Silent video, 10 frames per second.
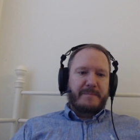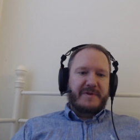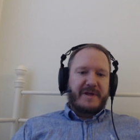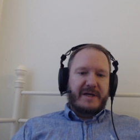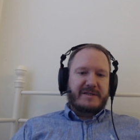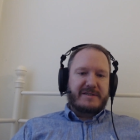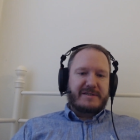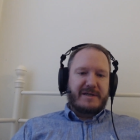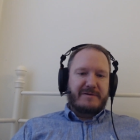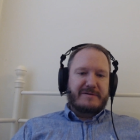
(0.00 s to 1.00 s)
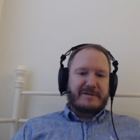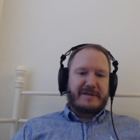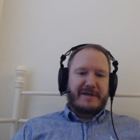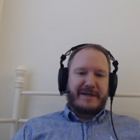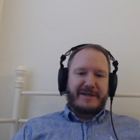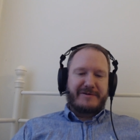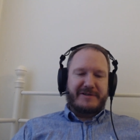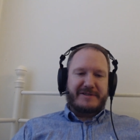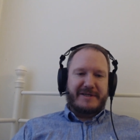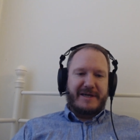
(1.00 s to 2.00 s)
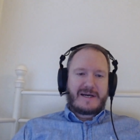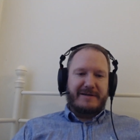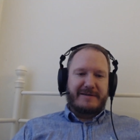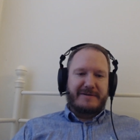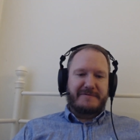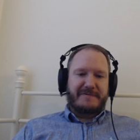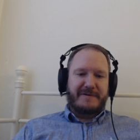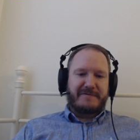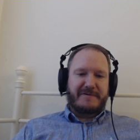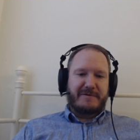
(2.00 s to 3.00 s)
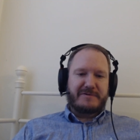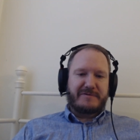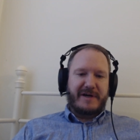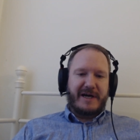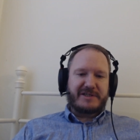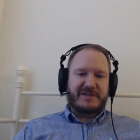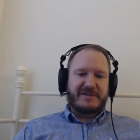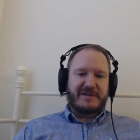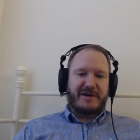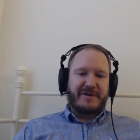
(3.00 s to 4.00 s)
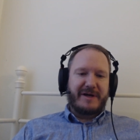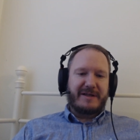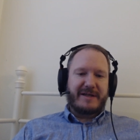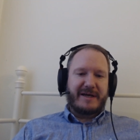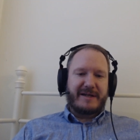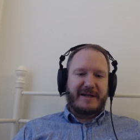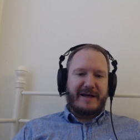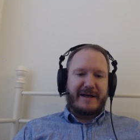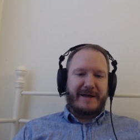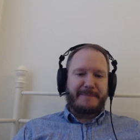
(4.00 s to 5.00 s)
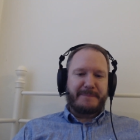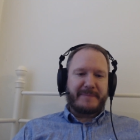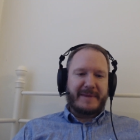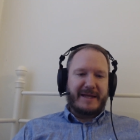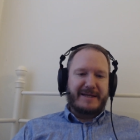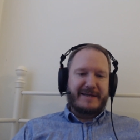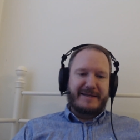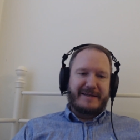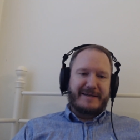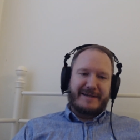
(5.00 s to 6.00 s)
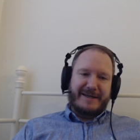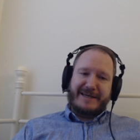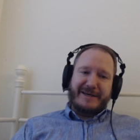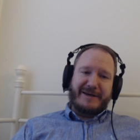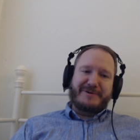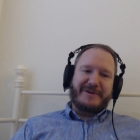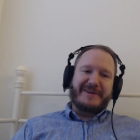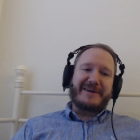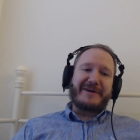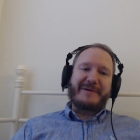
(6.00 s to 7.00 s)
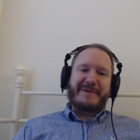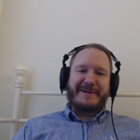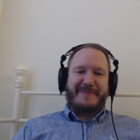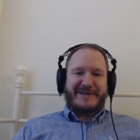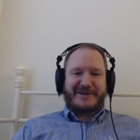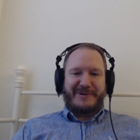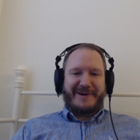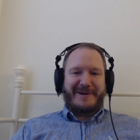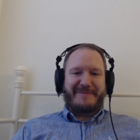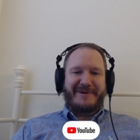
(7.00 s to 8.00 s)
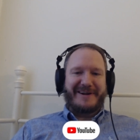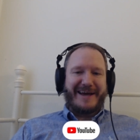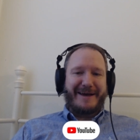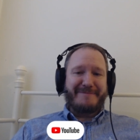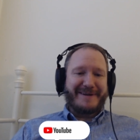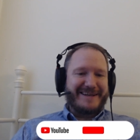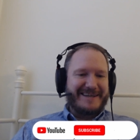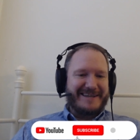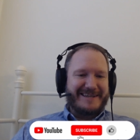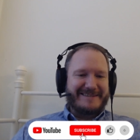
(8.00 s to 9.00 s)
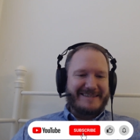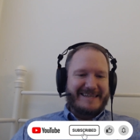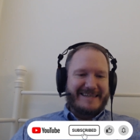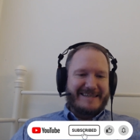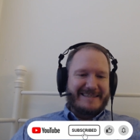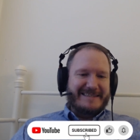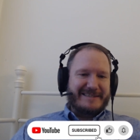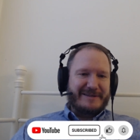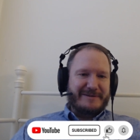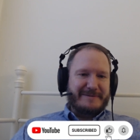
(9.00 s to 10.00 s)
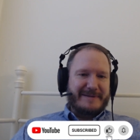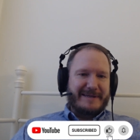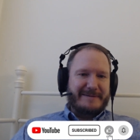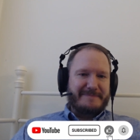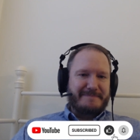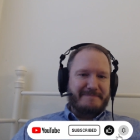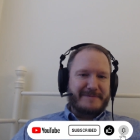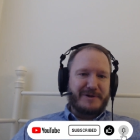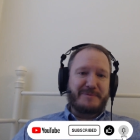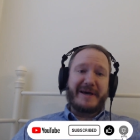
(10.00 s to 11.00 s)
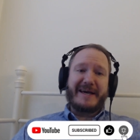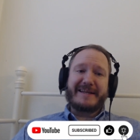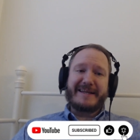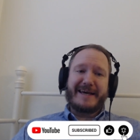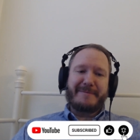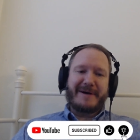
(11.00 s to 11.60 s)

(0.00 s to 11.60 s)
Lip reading: That sounds interesting, yeah. If those reactions are real, then he could, in theory, be the best goalkeeper in the game. So could be a hidden gem